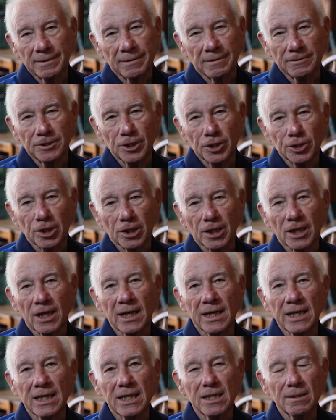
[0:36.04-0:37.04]
just a
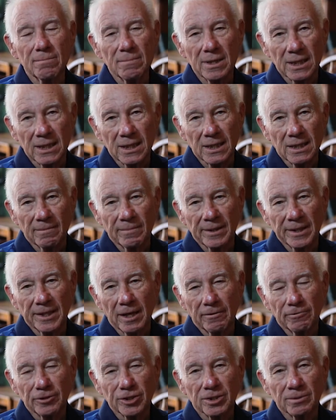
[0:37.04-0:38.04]
gleam, but
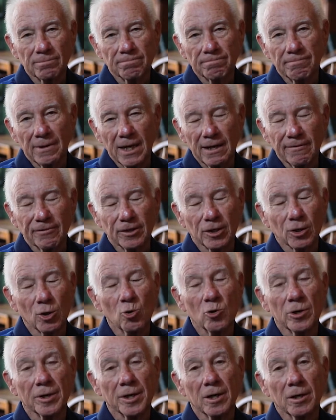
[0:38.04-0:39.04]
there was some effort
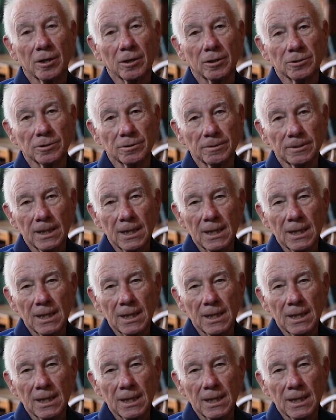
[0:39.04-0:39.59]
going on.